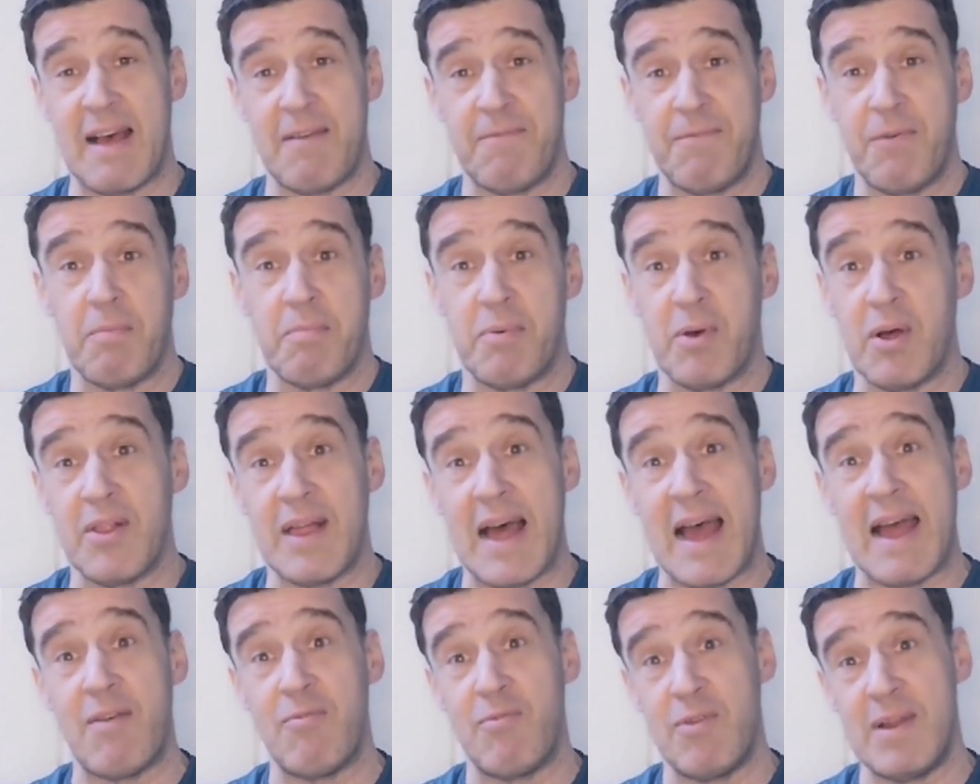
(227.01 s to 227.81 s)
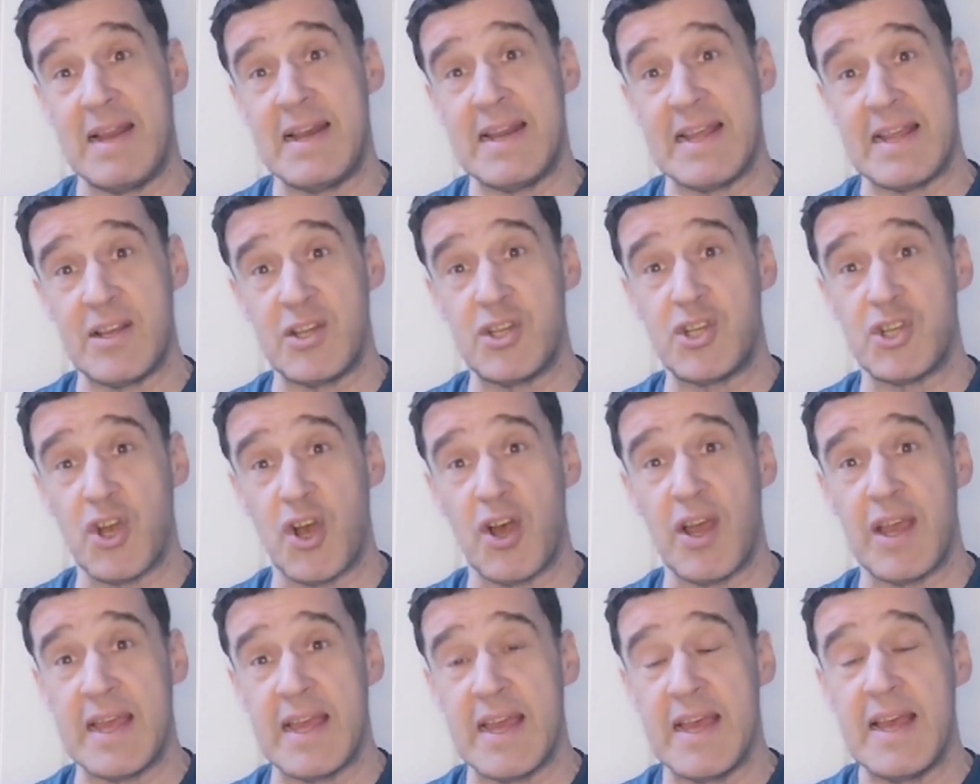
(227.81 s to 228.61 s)
football that I really
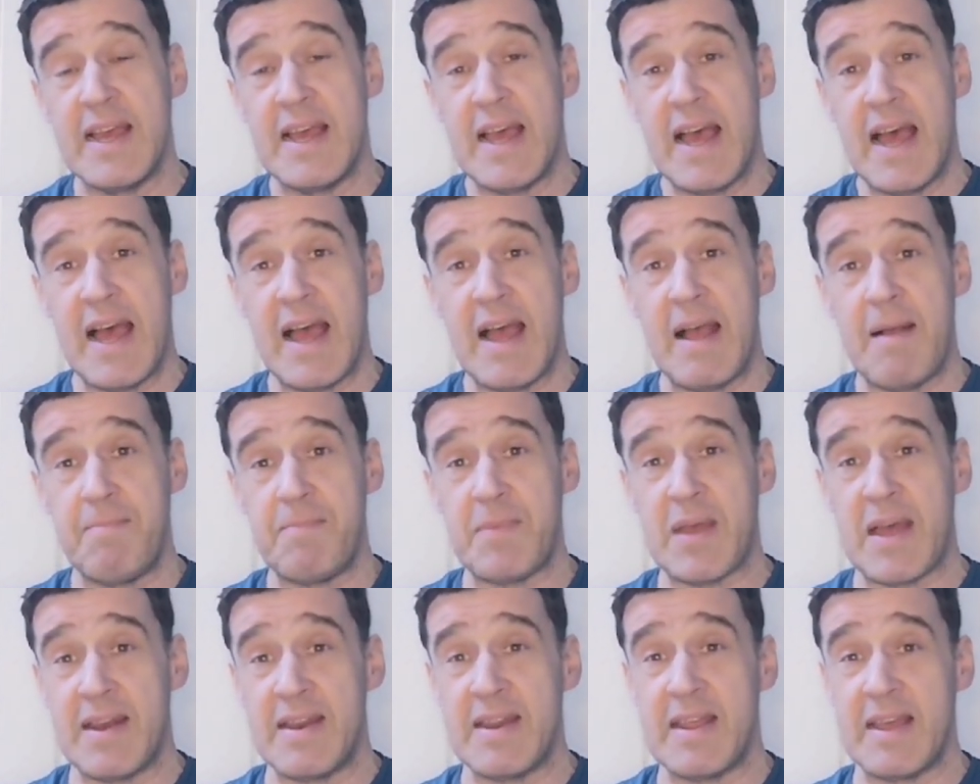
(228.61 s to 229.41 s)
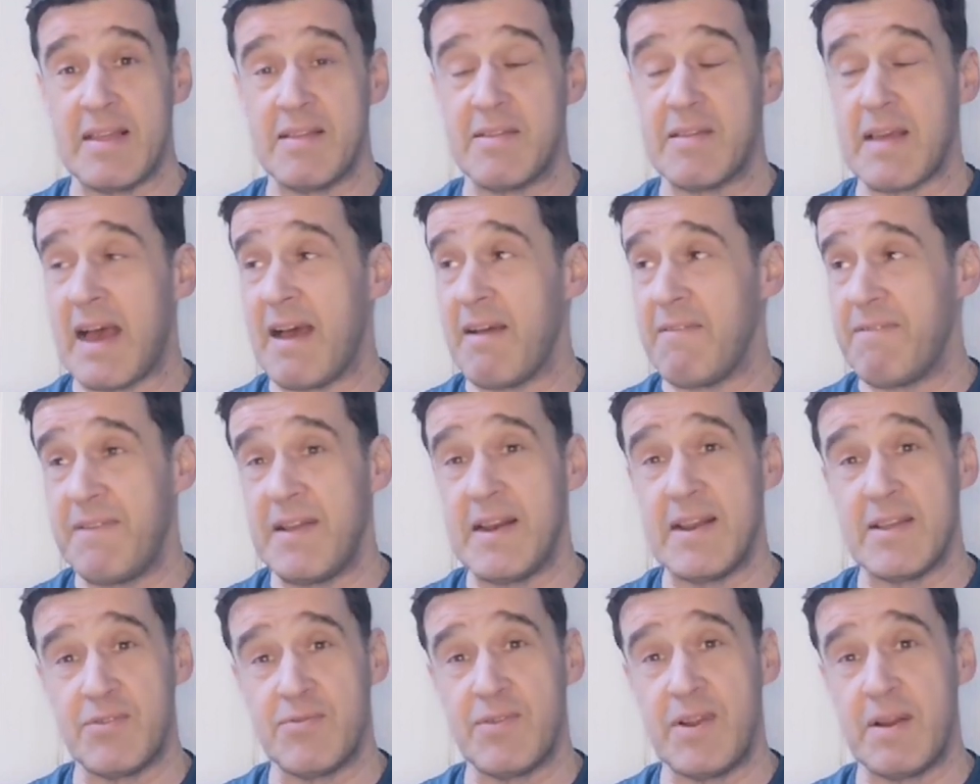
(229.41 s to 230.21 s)
enjoy, and I
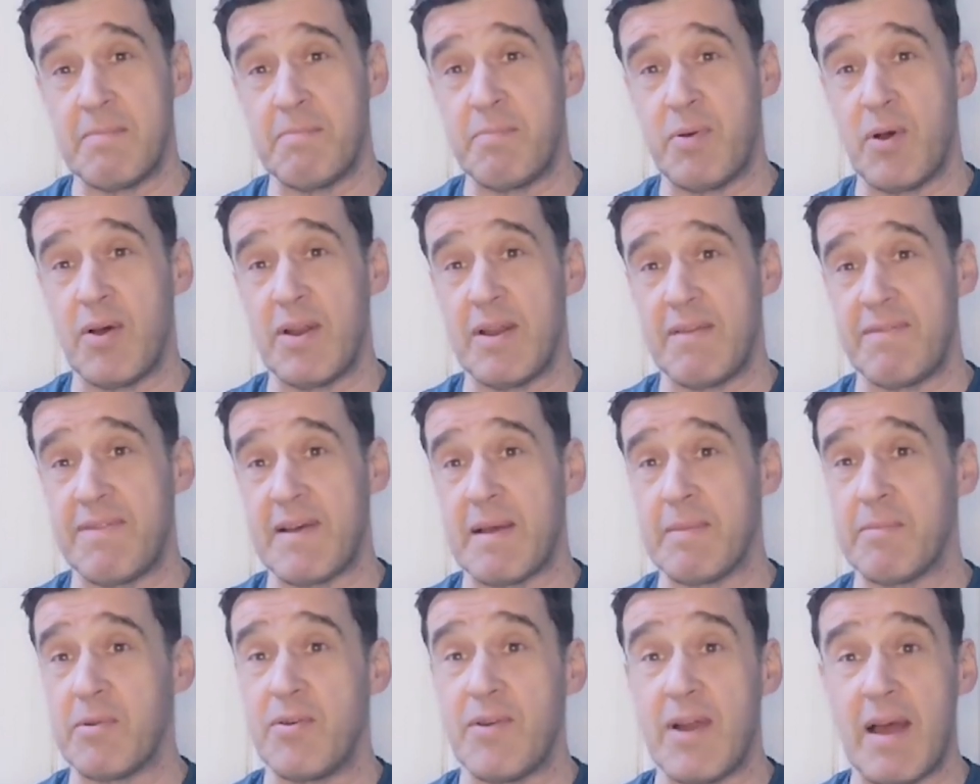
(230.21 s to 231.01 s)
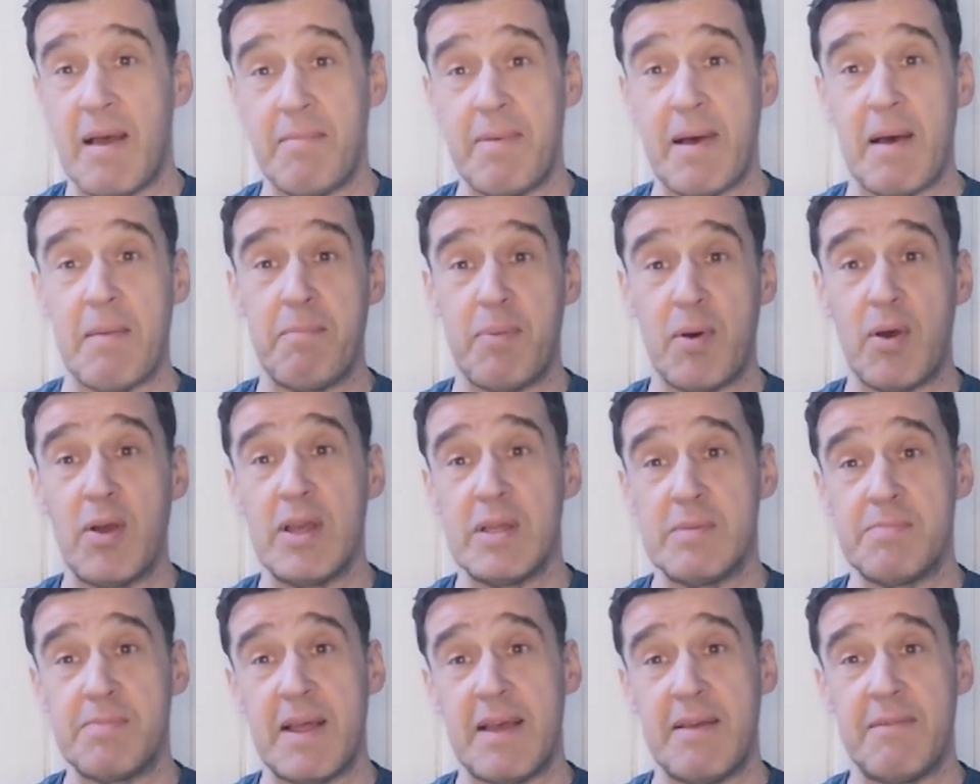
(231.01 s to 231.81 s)
feel it's really important. If I'm going to write about
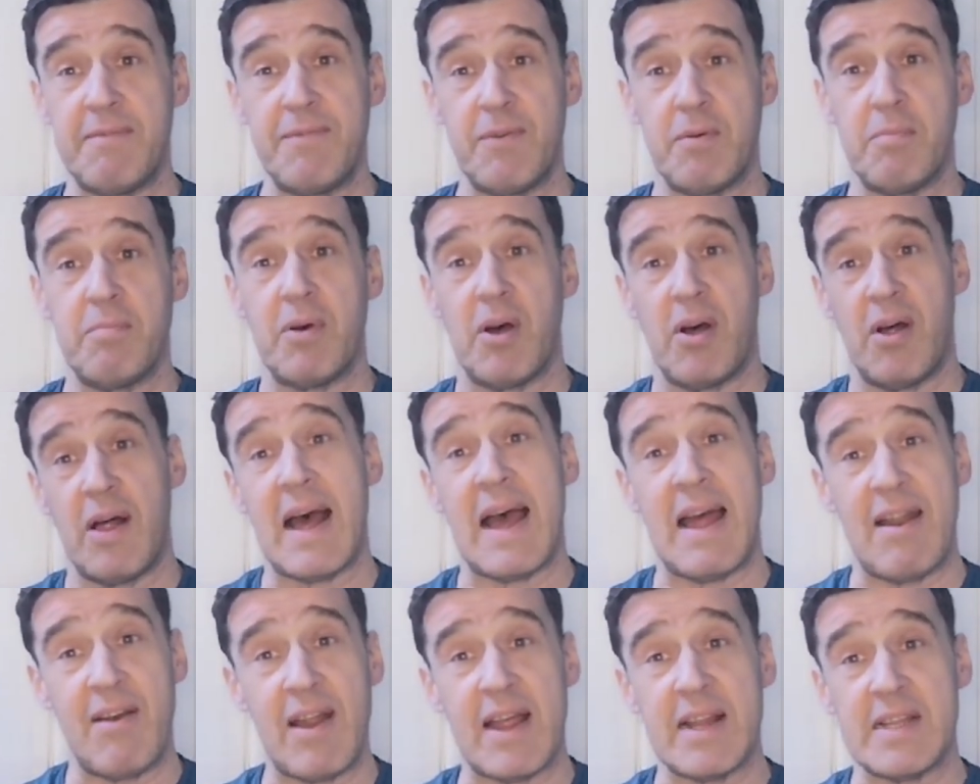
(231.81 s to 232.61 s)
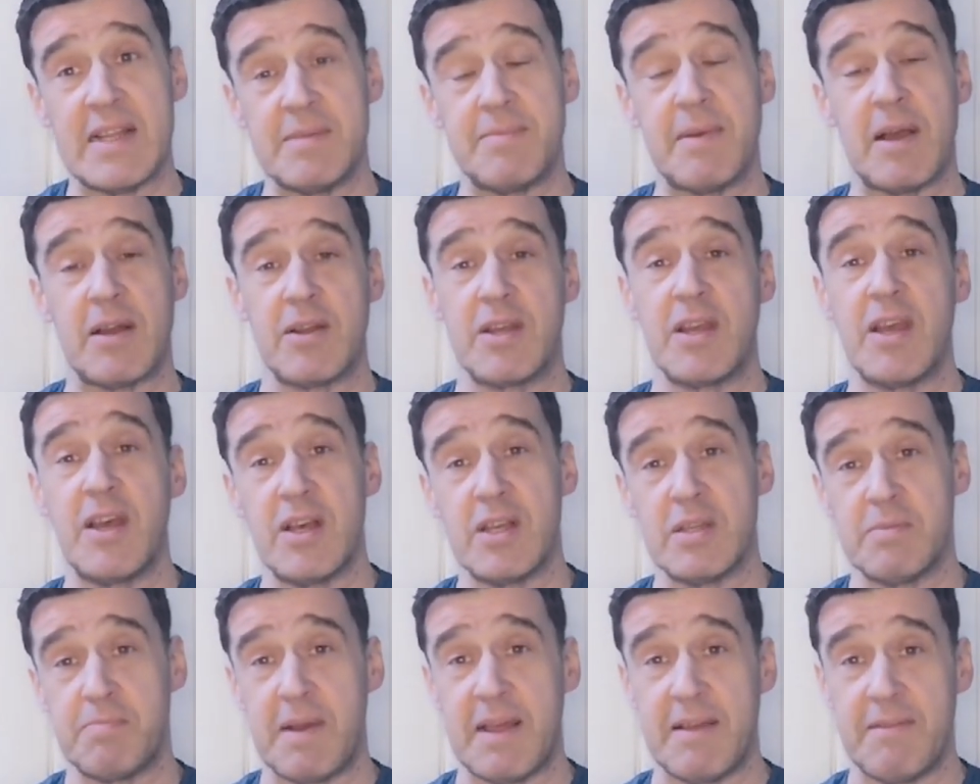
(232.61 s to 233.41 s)
boys playing football, I write about
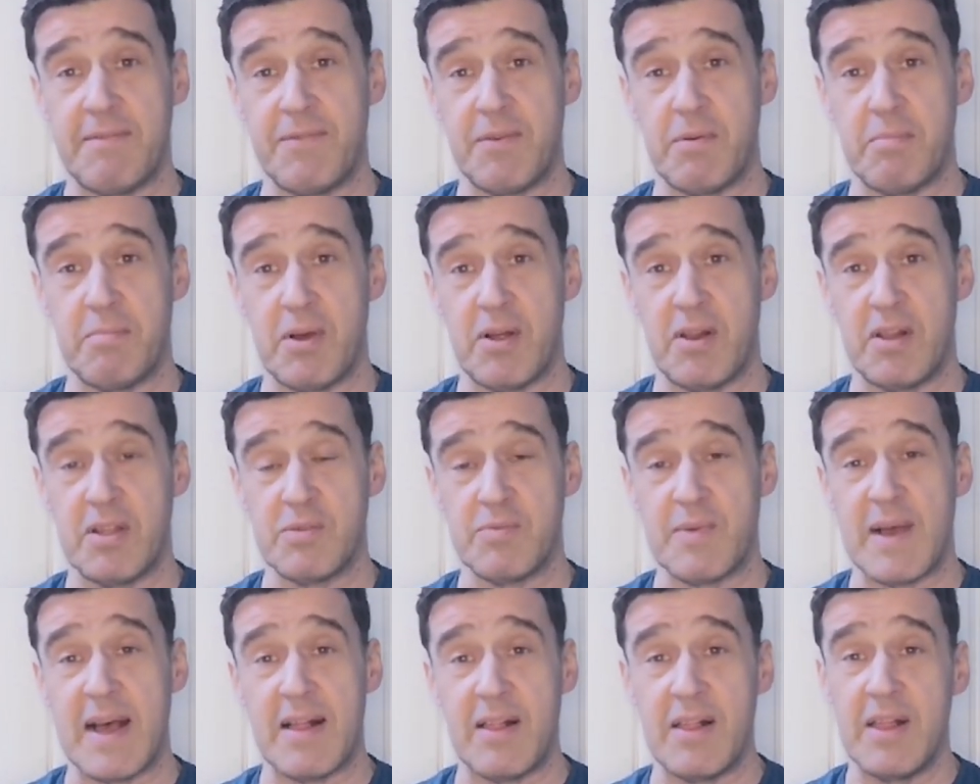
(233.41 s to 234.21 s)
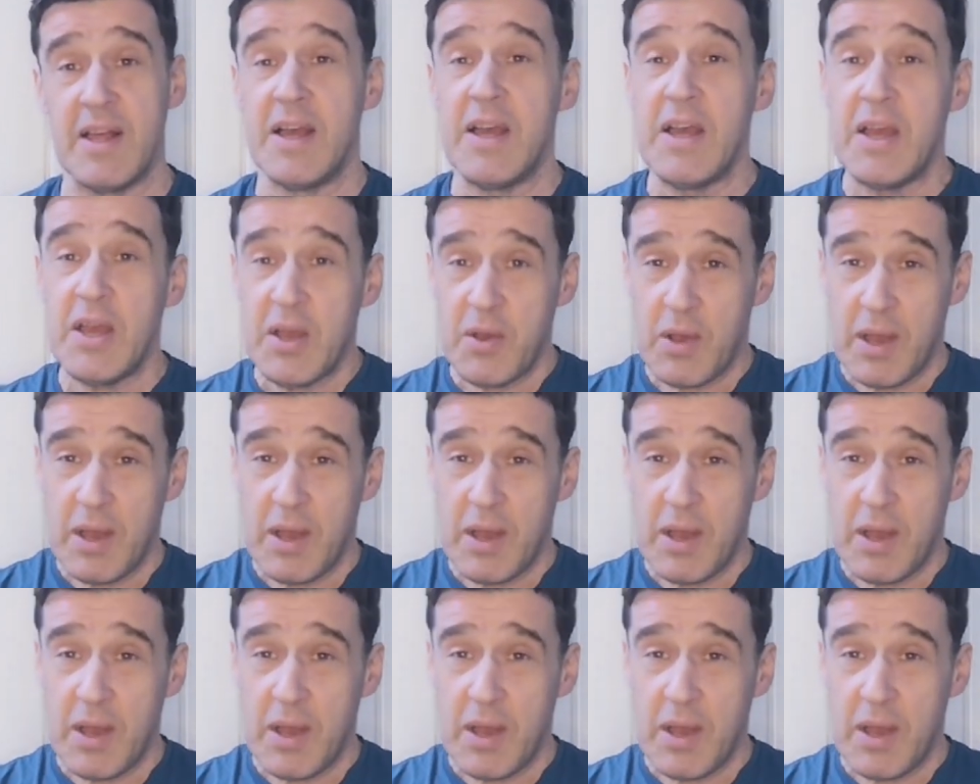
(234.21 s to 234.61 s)
girls playing football as well.